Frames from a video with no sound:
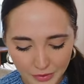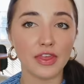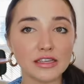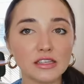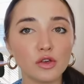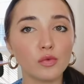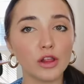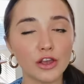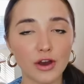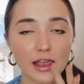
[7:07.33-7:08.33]
This is a
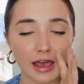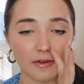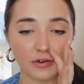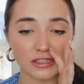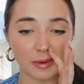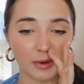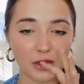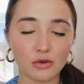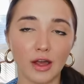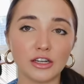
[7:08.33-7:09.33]
really great gift for
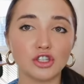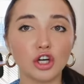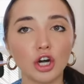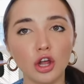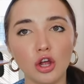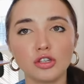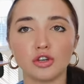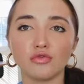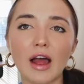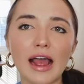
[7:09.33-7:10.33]
someone who like
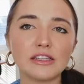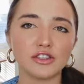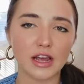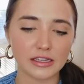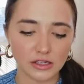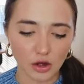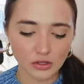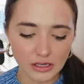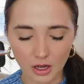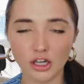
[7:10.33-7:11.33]
journals or writes or takes
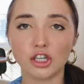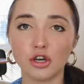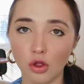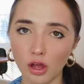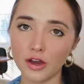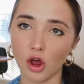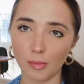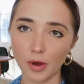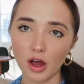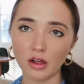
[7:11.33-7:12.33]
notes. A Shinola
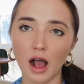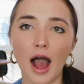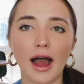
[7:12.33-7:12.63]
notebook.